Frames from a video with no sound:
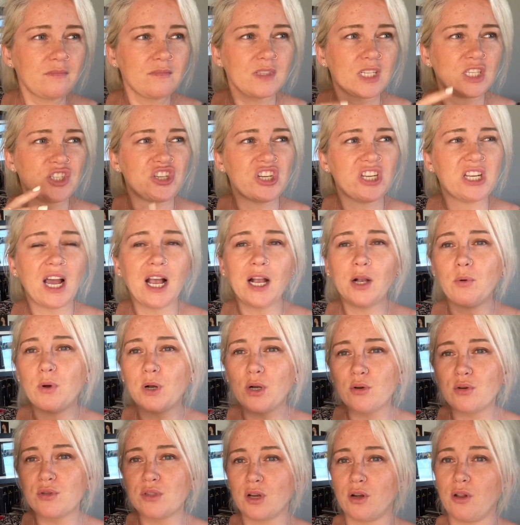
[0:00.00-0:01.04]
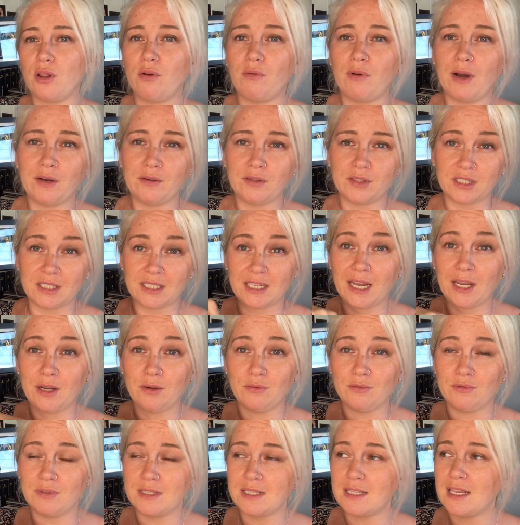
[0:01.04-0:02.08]
Chautauqua goes all around the
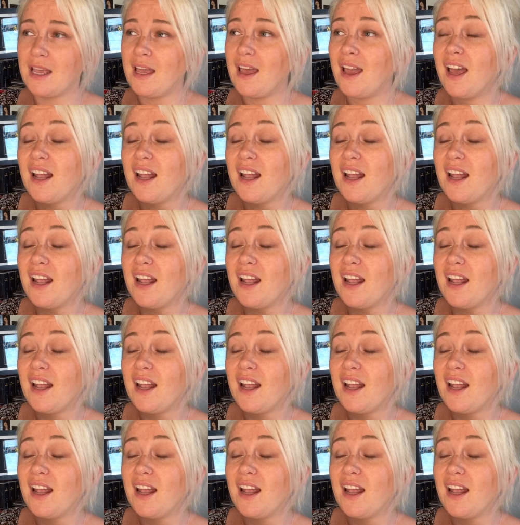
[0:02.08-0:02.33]
towns.